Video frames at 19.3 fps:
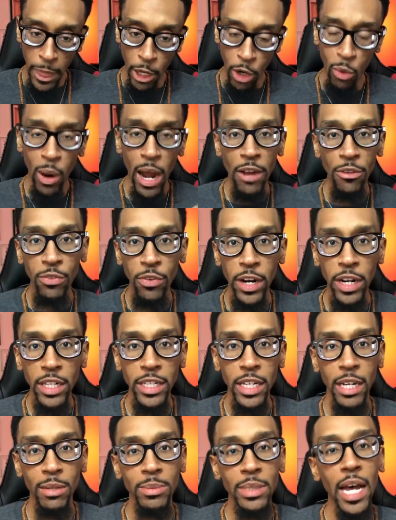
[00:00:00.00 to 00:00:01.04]
Quite
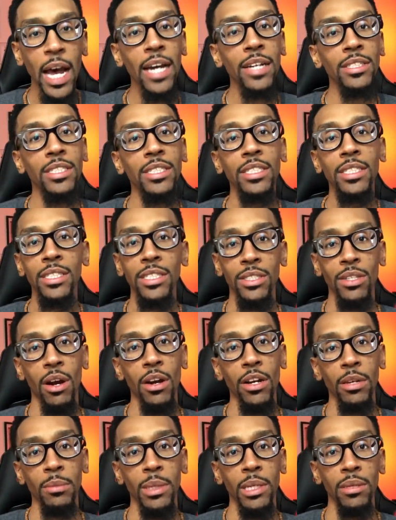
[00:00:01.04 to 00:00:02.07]
frankly, I'm tired of seeing this
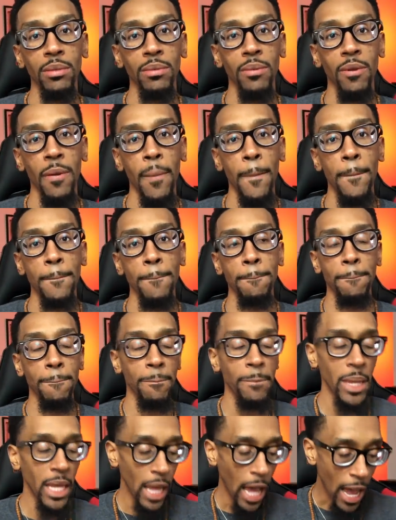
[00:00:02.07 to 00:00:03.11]
argument.
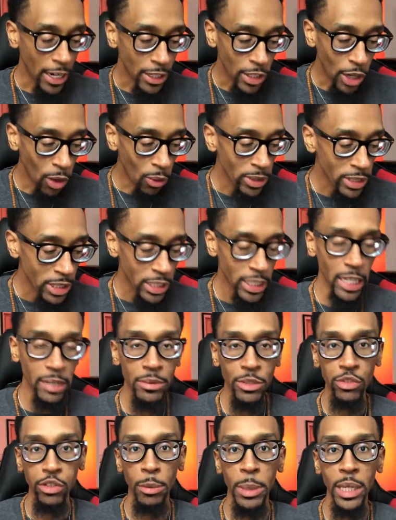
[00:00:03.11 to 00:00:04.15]
I know it
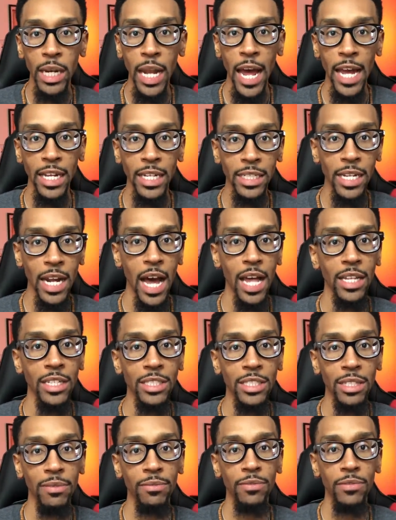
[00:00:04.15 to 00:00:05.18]
stems from a lack of
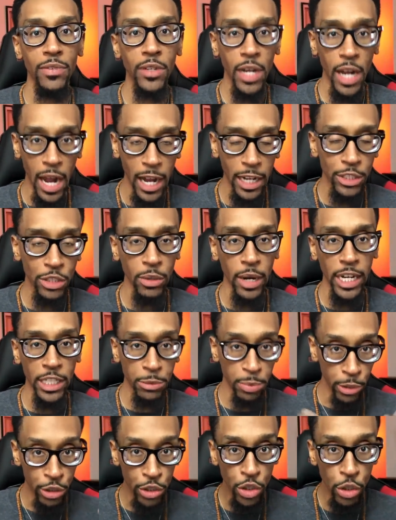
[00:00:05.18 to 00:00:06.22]
knowledge of
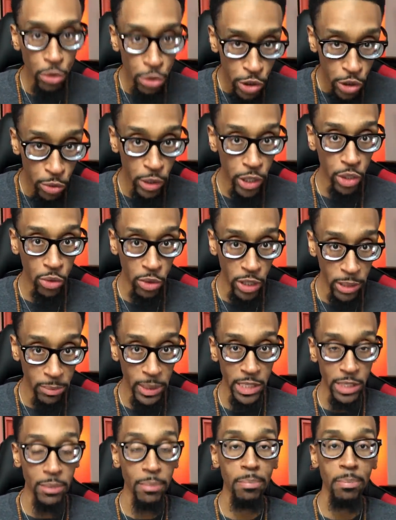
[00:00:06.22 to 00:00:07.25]
contracts, producer
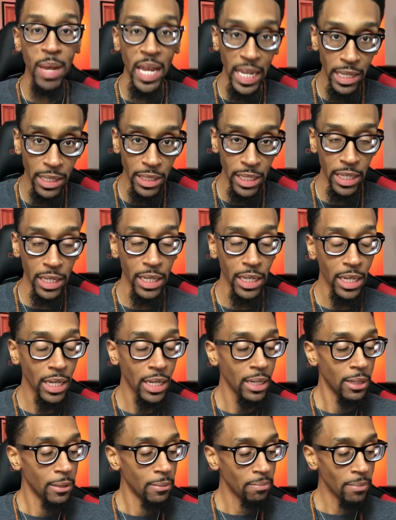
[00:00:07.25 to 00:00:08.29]
agreements mainly.
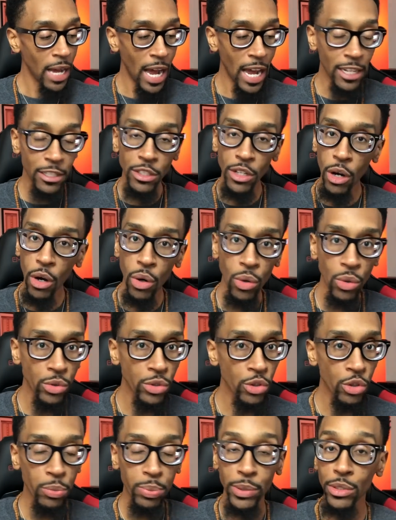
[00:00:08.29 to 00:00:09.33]
I know
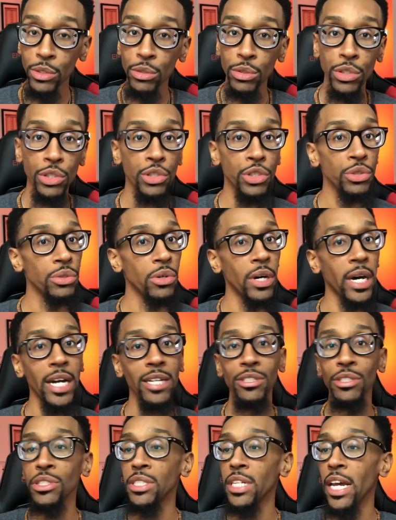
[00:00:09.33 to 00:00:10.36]
new producers, you don't
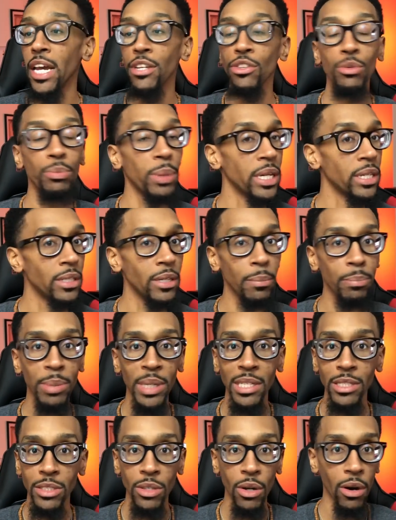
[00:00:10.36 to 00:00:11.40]
understand, you've been in the
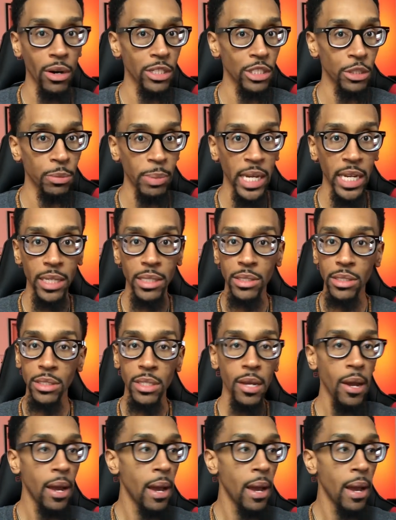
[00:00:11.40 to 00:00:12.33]
BeatStars space